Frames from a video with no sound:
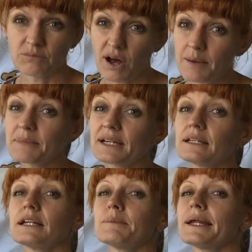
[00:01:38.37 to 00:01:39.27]
might be a
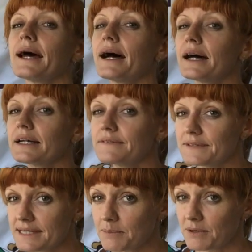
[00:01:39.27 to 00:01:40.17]
little bit hard
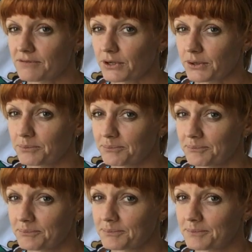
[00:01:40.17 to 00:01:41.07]
for some of you,
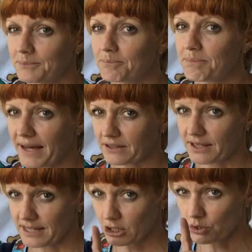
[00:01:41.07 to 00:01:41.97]
but I
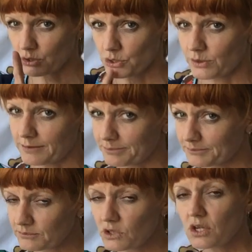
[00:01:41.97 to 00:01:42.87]
think you could do
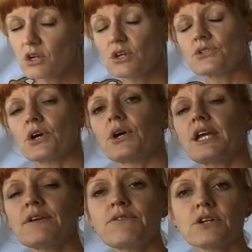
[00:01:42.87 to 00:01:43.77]
it. So
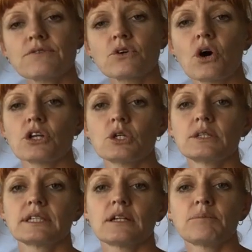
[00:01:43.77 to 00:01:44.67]
if you've got your
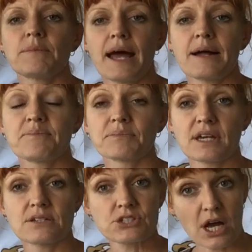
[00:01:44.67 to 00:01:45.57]
little
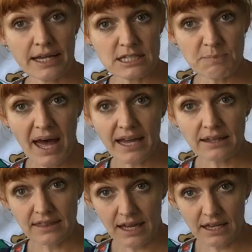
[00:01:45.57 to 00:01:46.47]
science pack
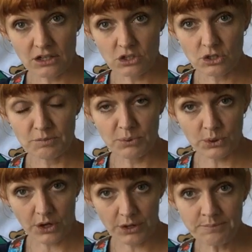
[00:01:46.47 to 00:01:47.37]
that you
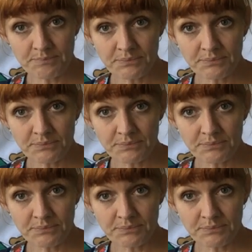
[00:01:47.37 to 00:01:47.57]
brought home,